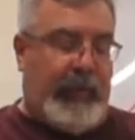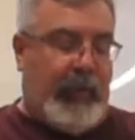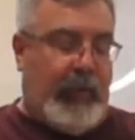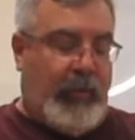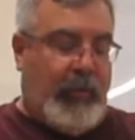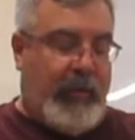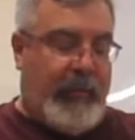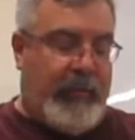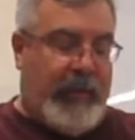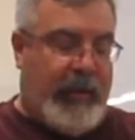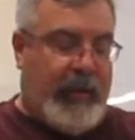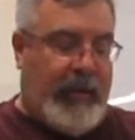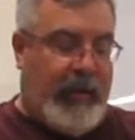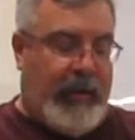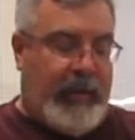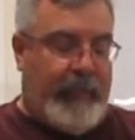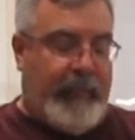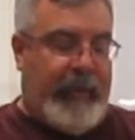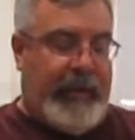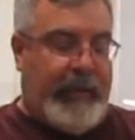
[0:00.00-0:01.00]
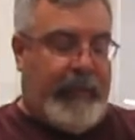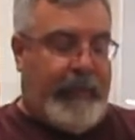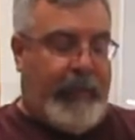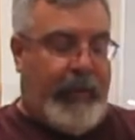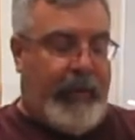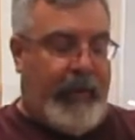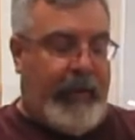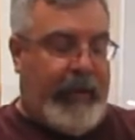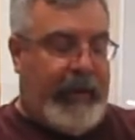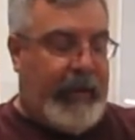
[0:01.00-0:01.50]
what do you call it? Make a
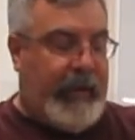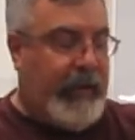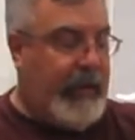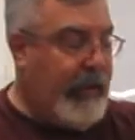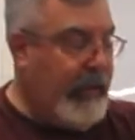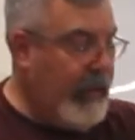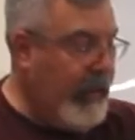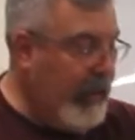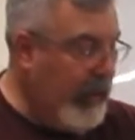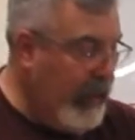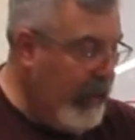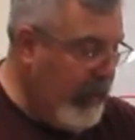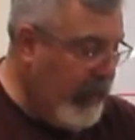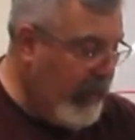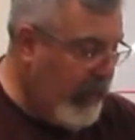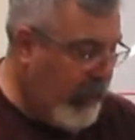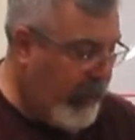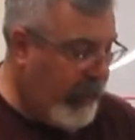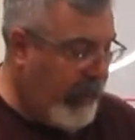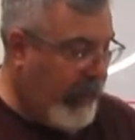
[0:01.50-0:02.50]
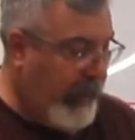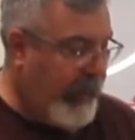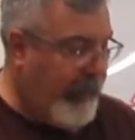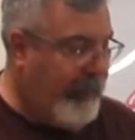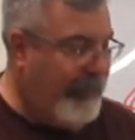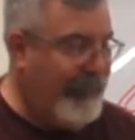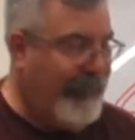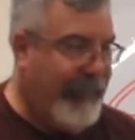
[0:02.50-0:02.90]
parting, or